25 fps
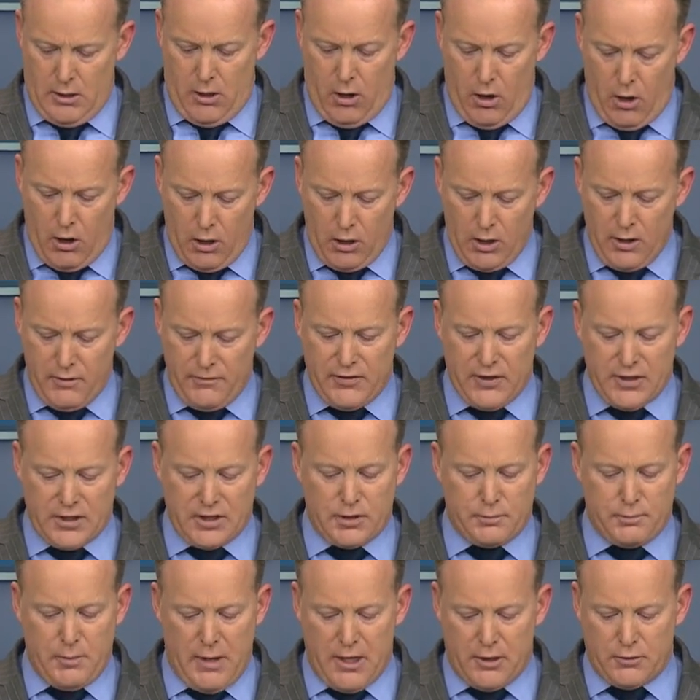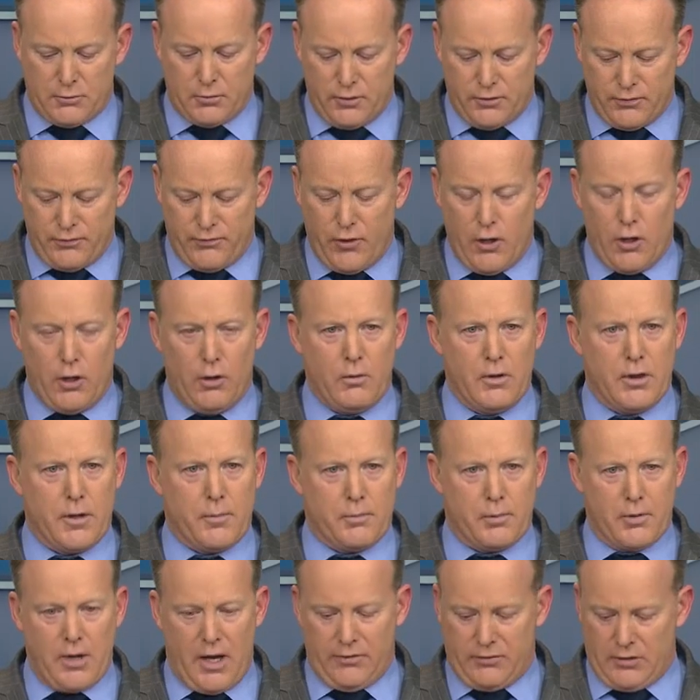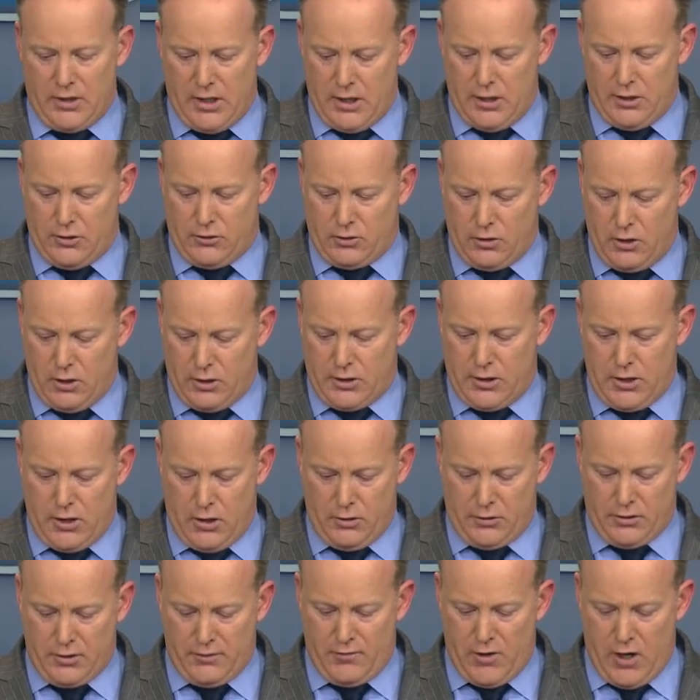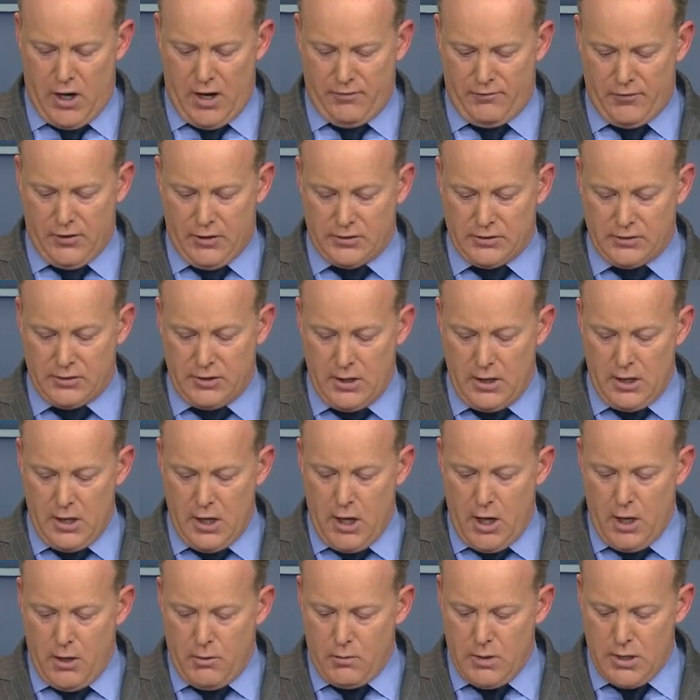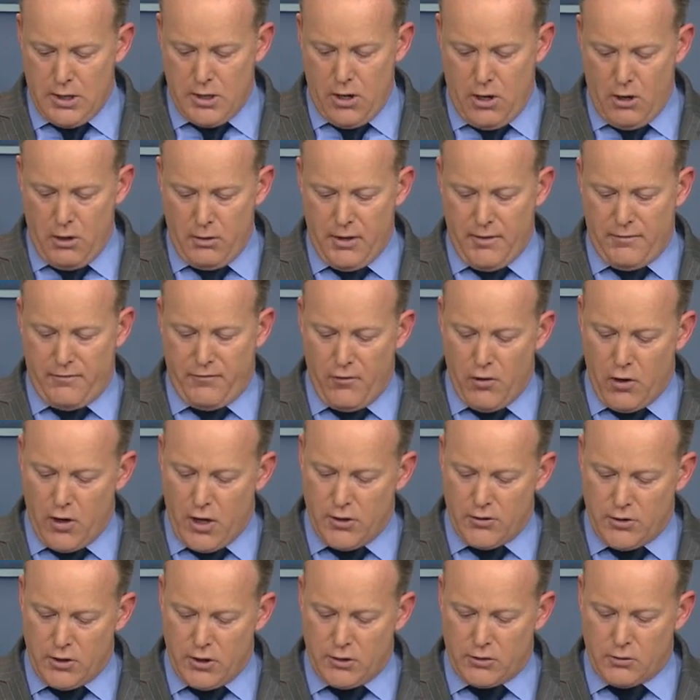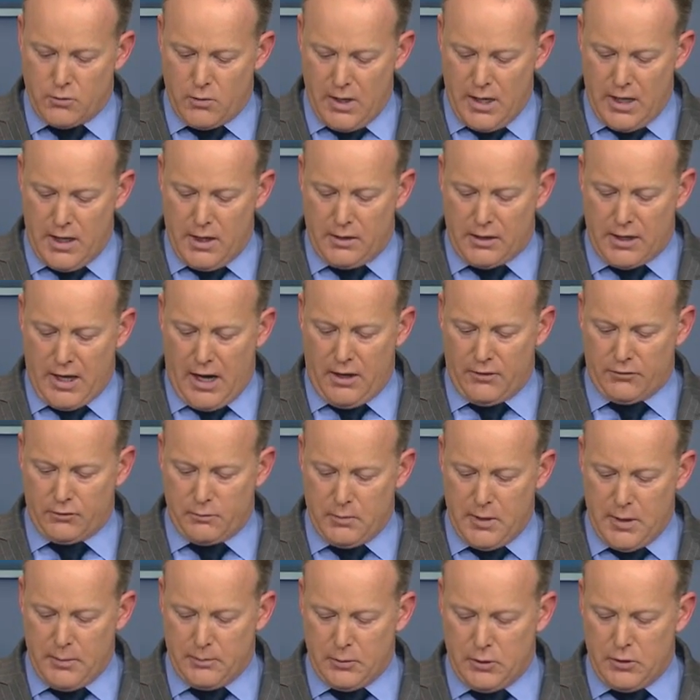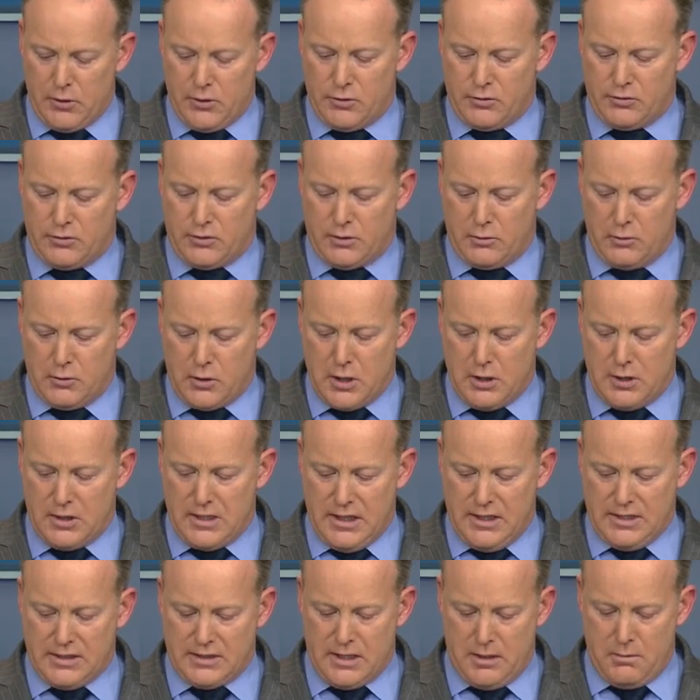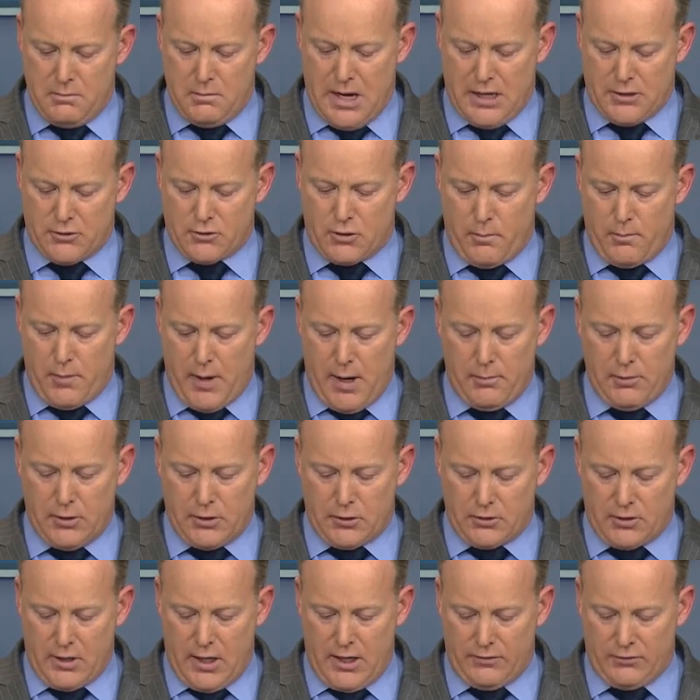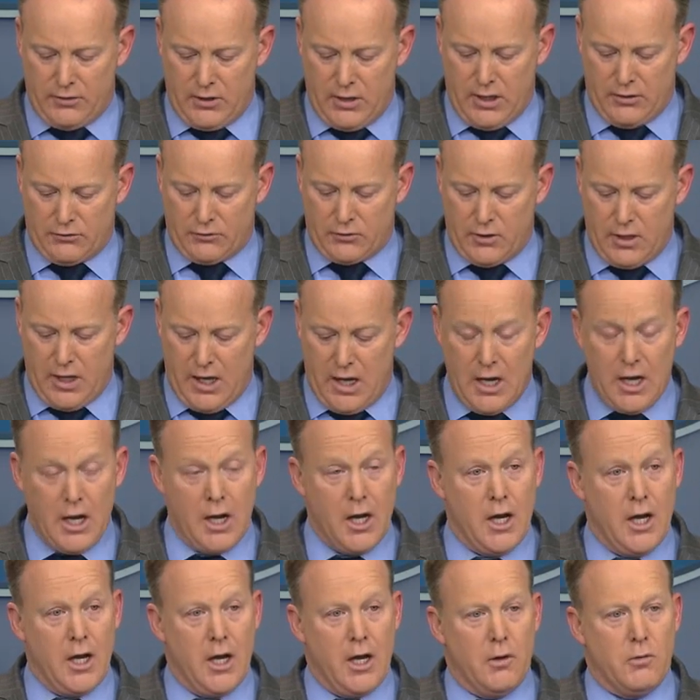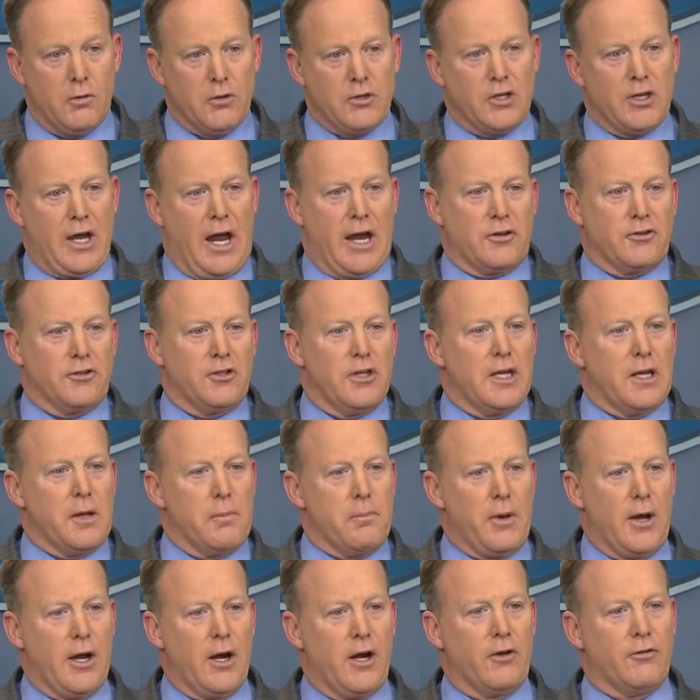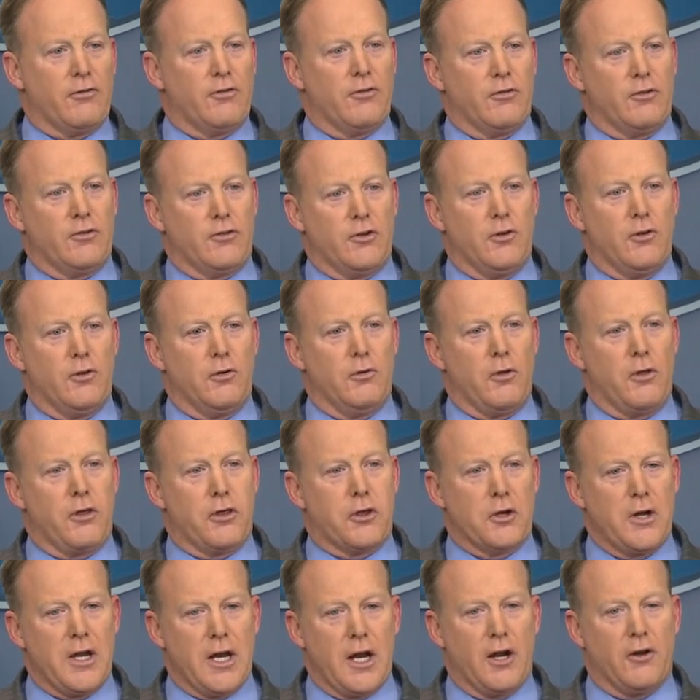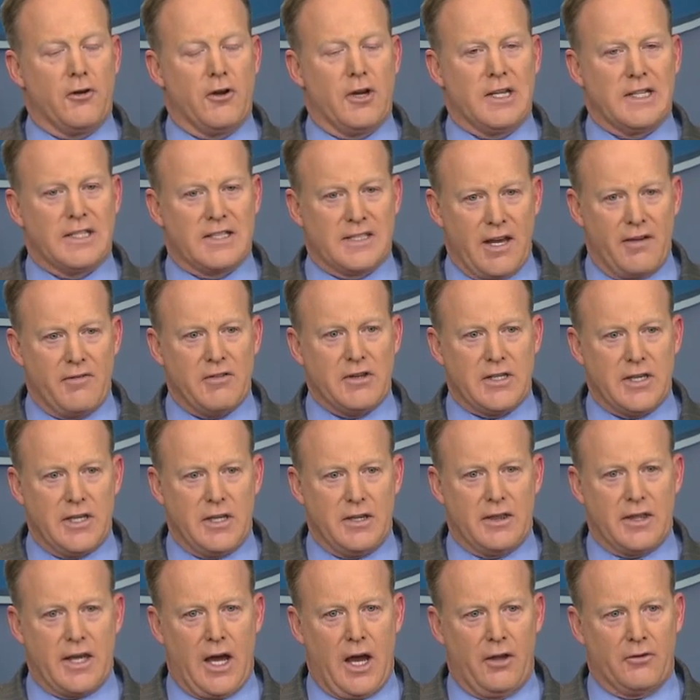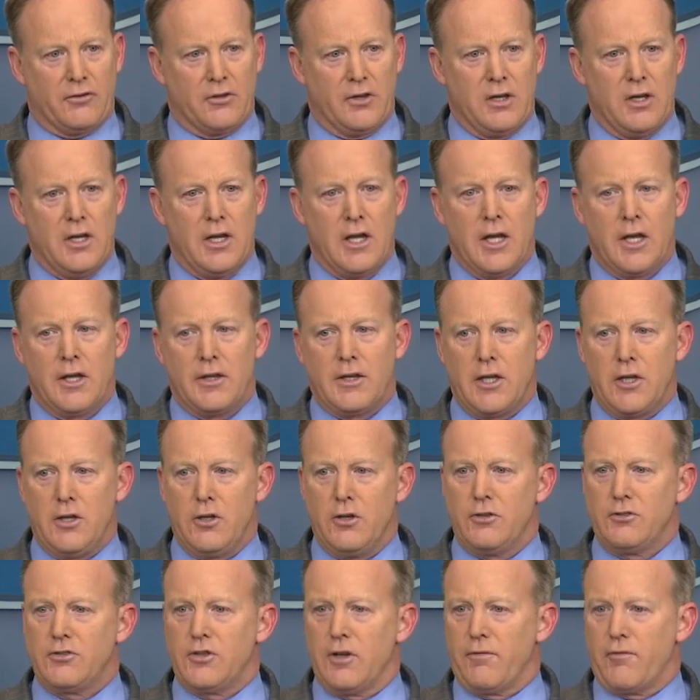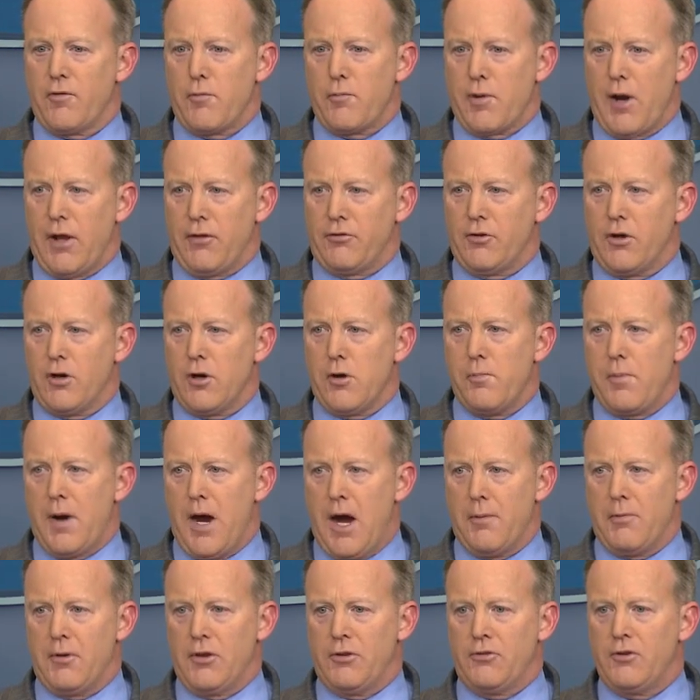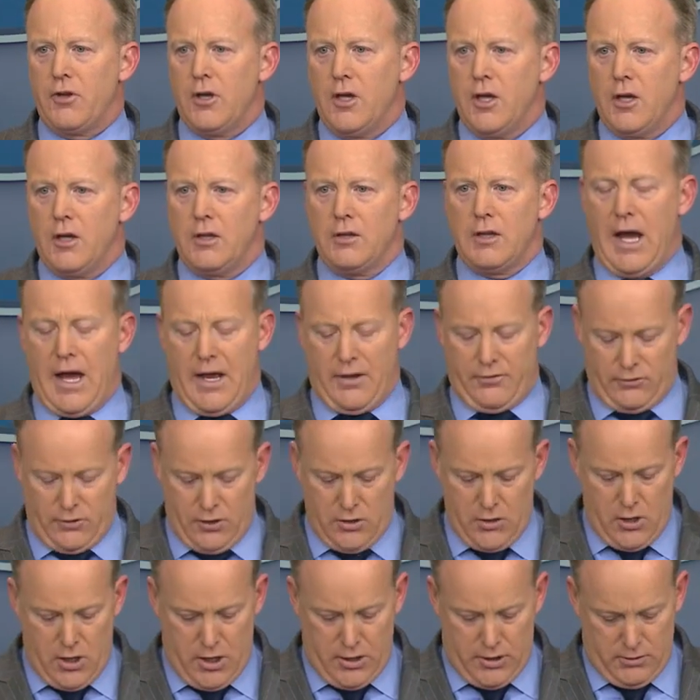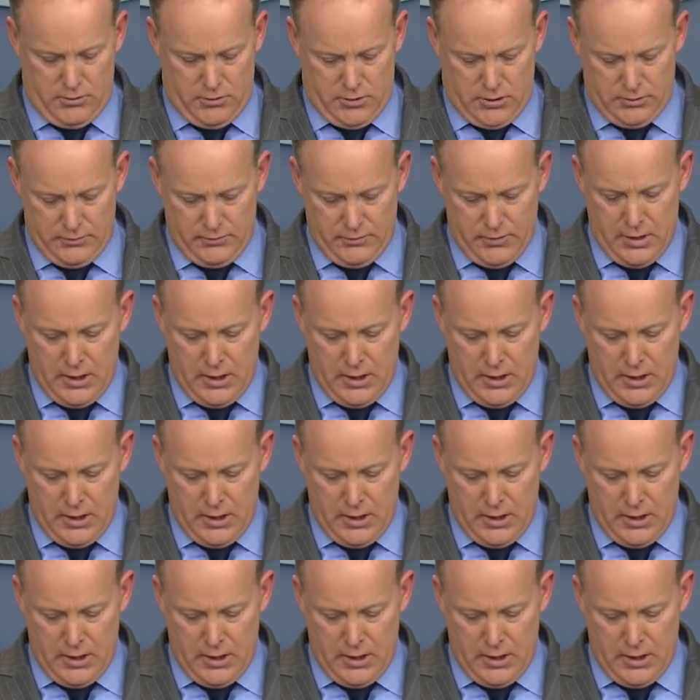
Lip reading: All of this space was full when the president took the oath of office. We know that 420,000 people used the D.C. Metro public transit yesterday, which actually compares to 317,000 that used it for President Obama's last inaugural.